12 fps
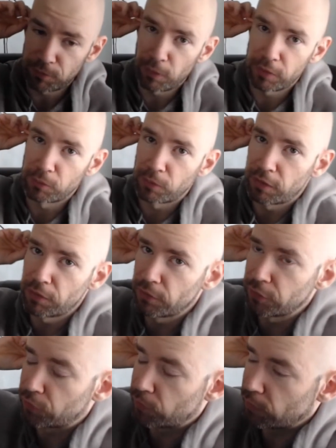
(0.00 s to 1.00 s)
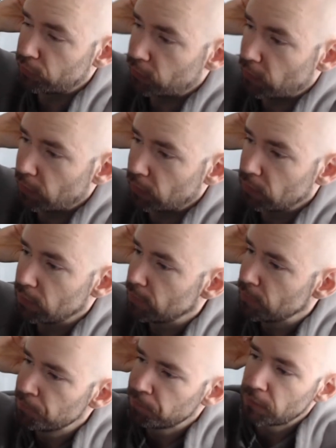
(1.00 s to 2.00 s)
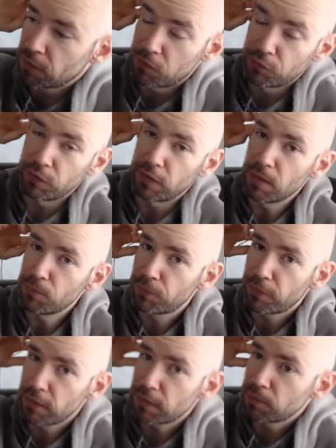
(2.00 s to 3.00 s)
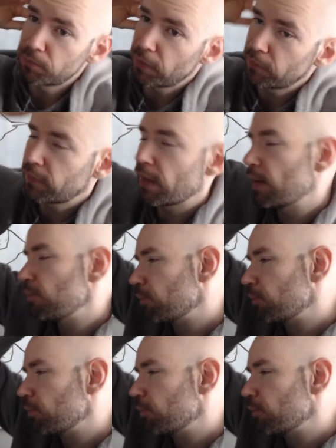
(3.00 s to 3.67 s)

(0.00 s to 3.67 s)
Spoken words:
while you're working on your creative thing. Because if you keep thinking about that,